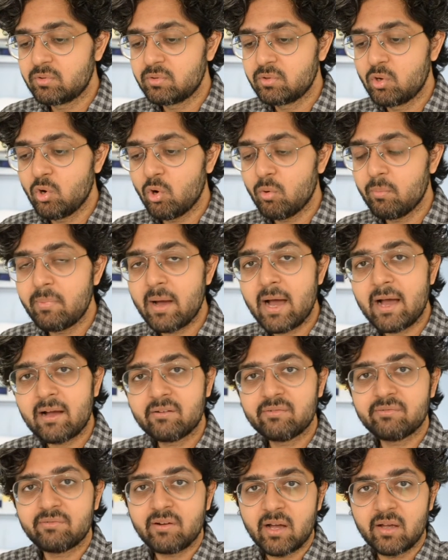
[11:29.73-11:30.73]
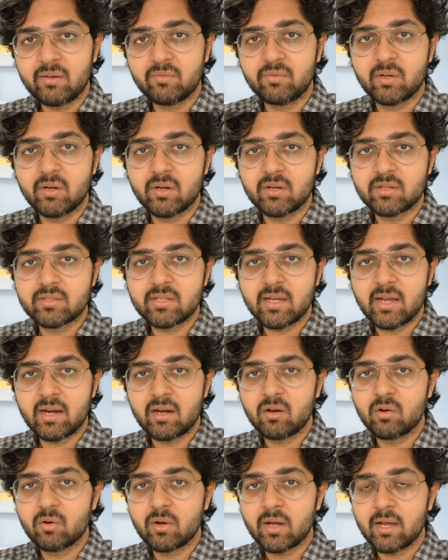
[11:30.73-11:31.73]
go back 5 years
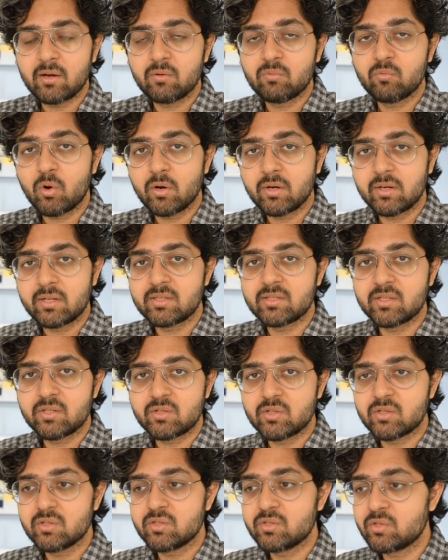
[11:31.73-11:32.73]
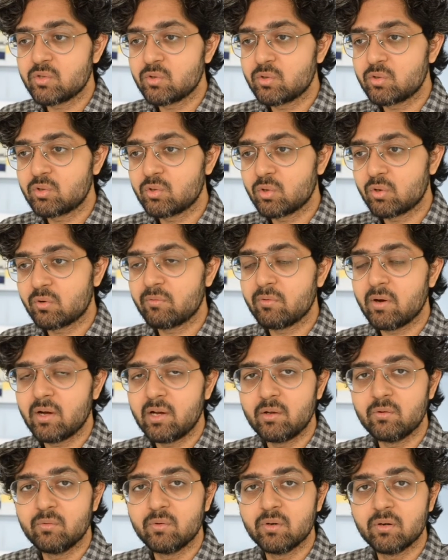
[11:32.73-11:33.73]
and look at what decisions you took while
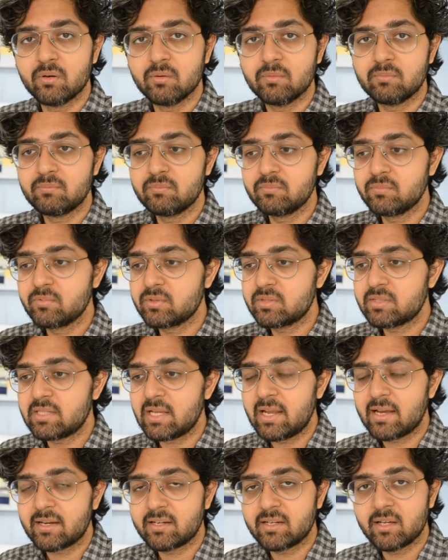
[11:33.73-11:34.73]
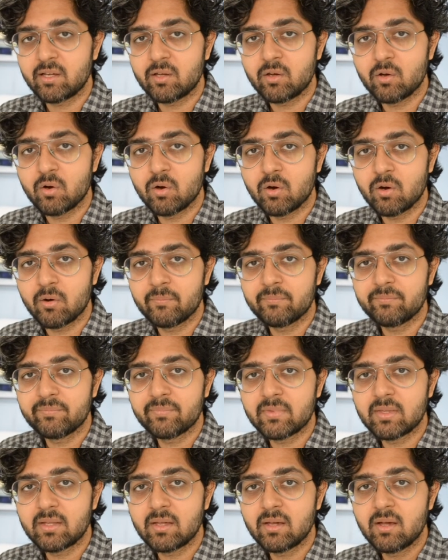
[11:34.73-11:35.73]
you were selecting your
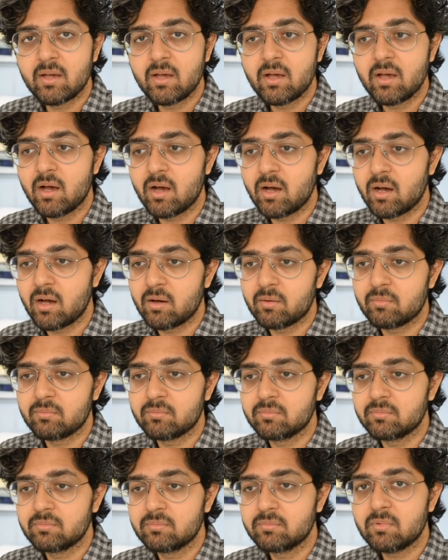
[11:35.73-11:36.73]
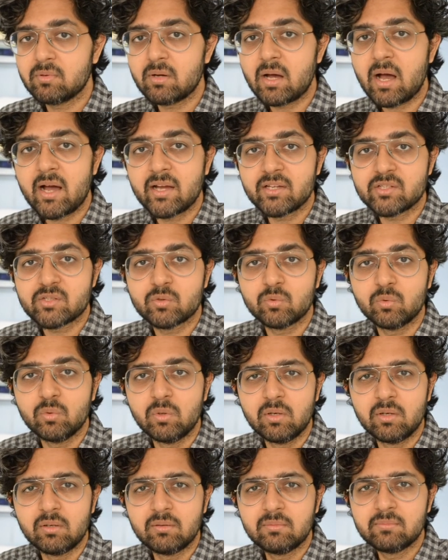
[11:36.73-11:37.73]
high
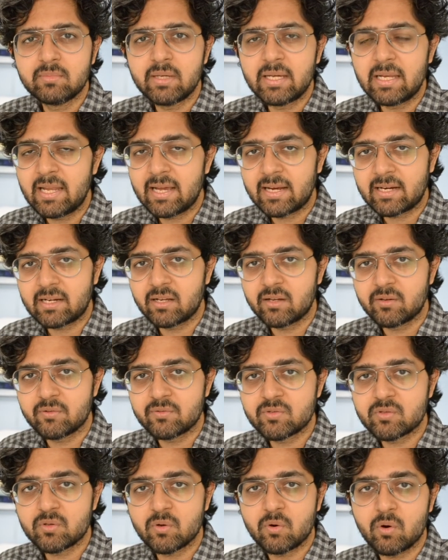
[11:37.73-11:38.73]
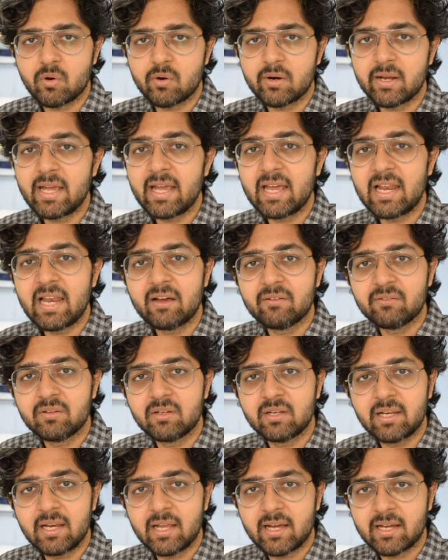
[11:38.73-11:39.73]
school electives or
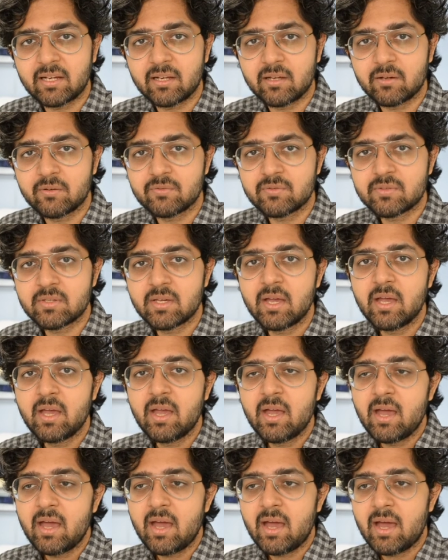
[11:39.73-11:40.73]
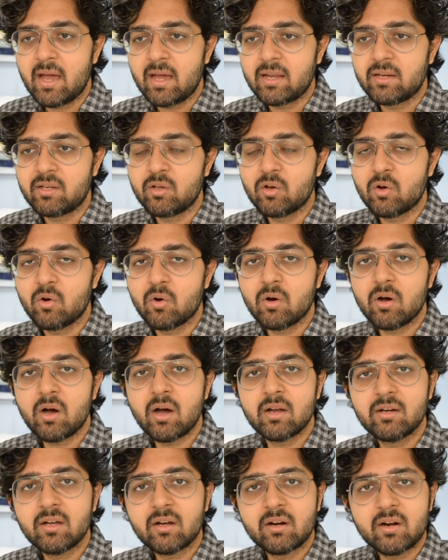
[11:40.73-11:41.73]
A-level electives and your
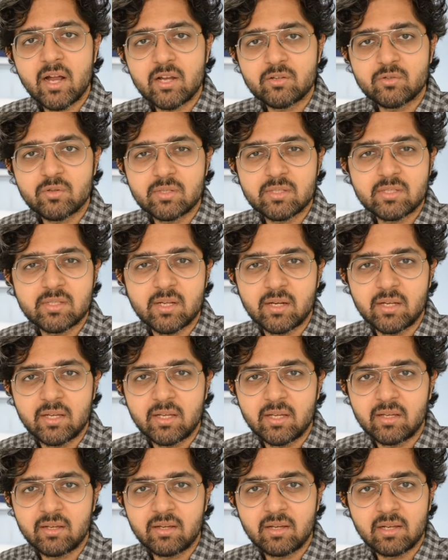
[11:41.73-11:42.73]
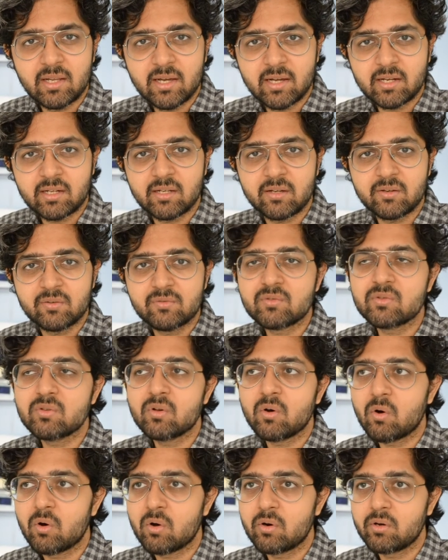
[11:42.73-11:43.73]
undergraduate study electives
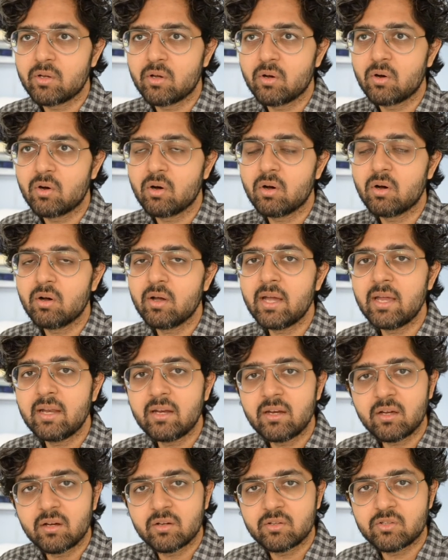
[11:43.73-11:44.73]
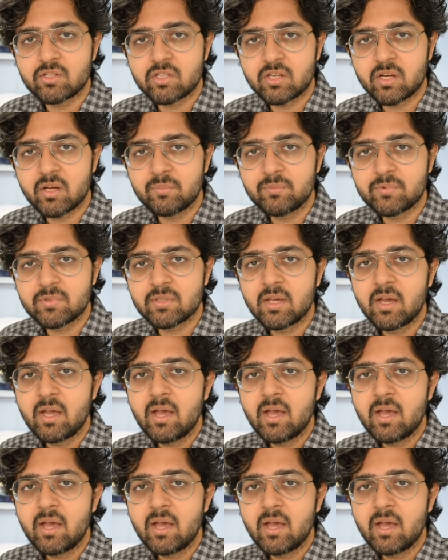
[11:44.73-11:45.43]
or your internships,